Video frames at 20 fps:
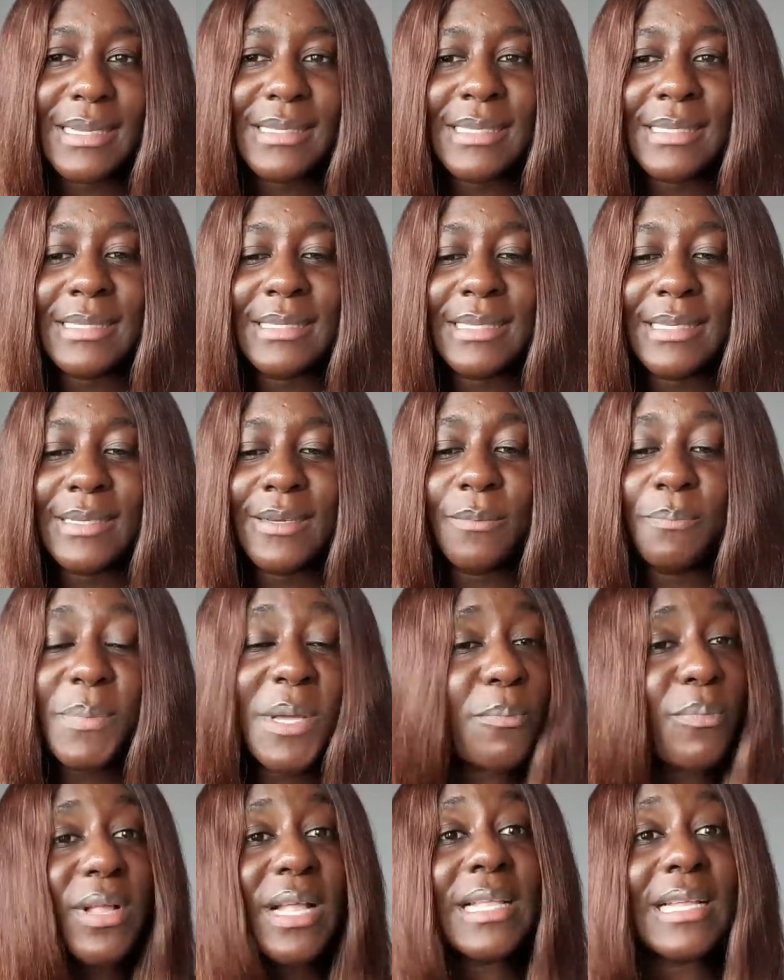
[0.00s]
that the
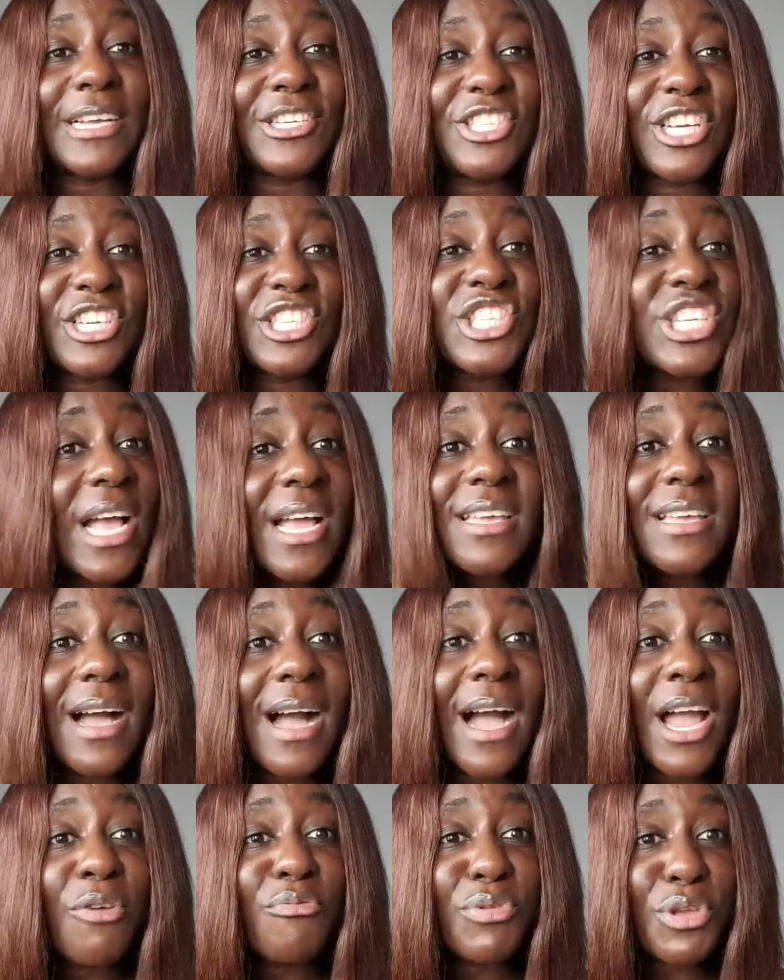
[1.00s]
Big Brother Nigeria
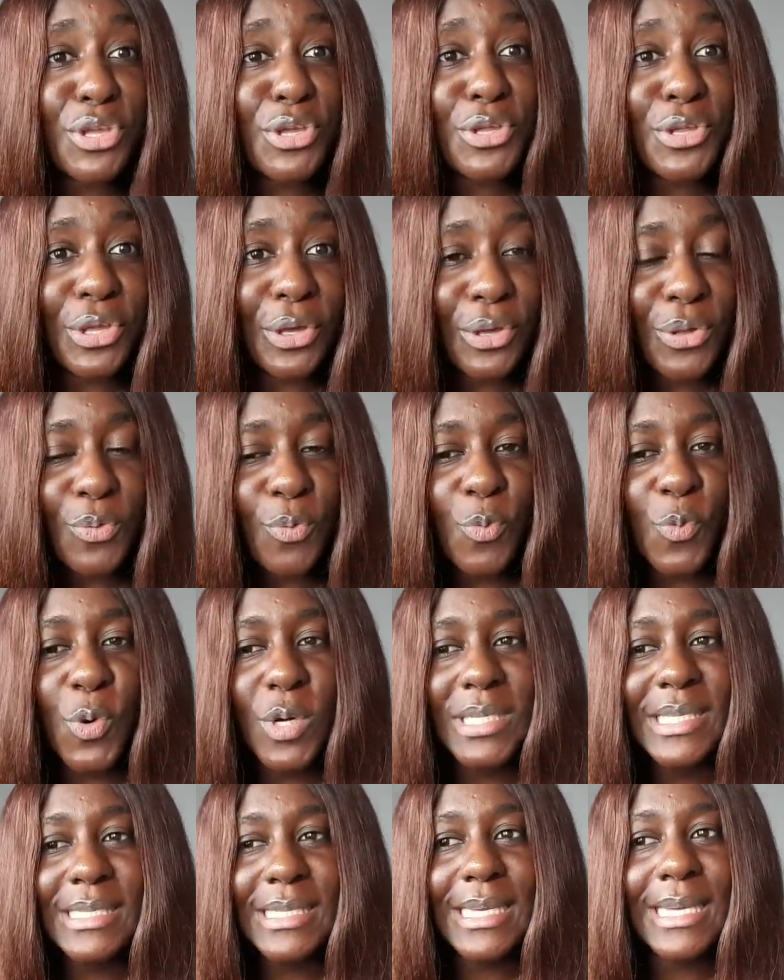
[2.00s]
Eye reunion
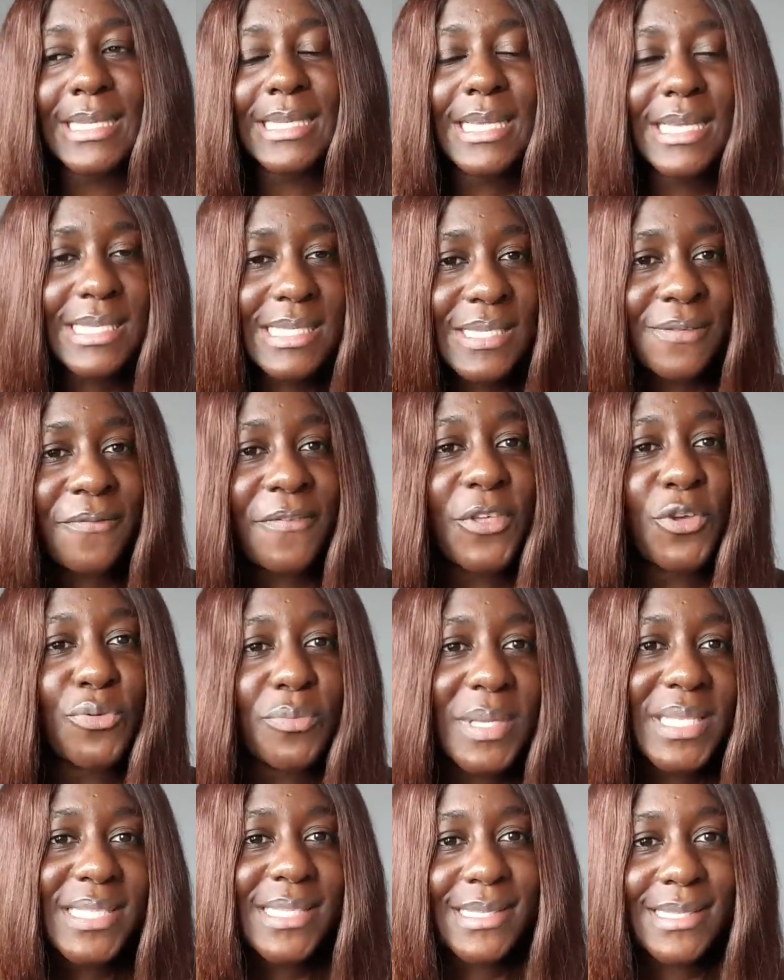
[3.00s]
was in its
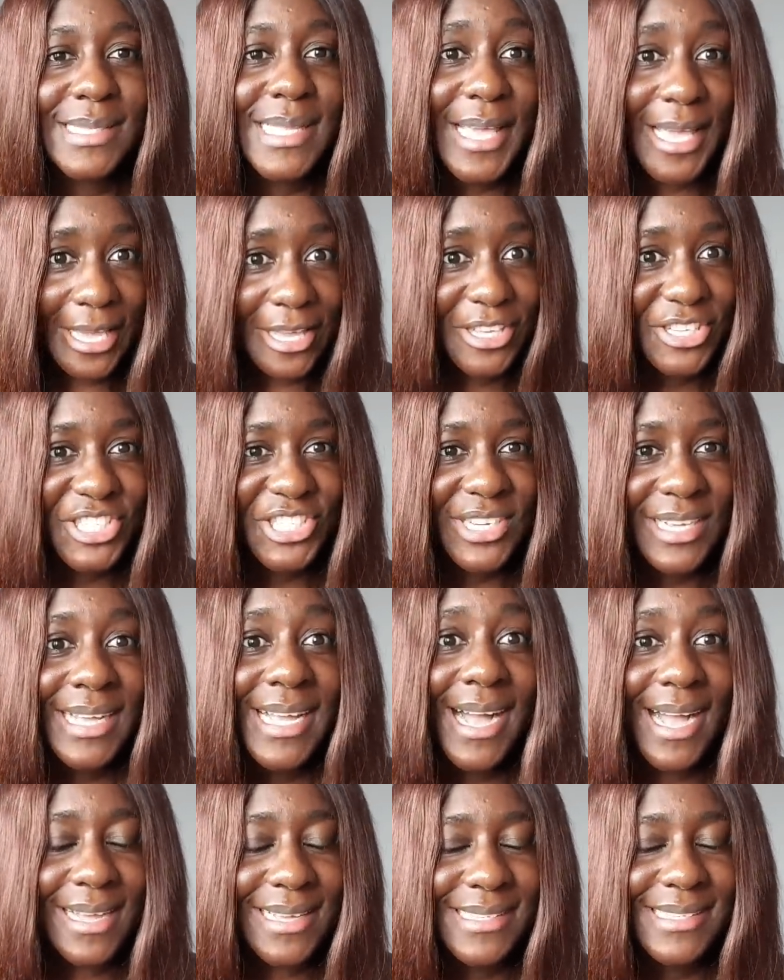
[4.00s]
filming stage,
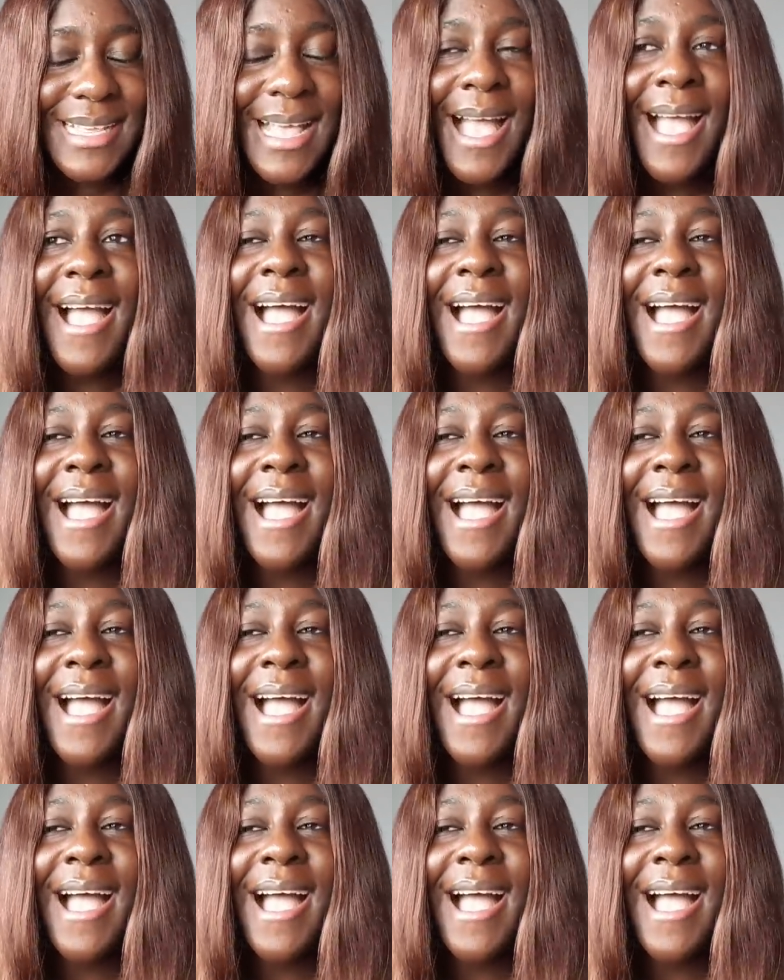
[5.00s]
guys.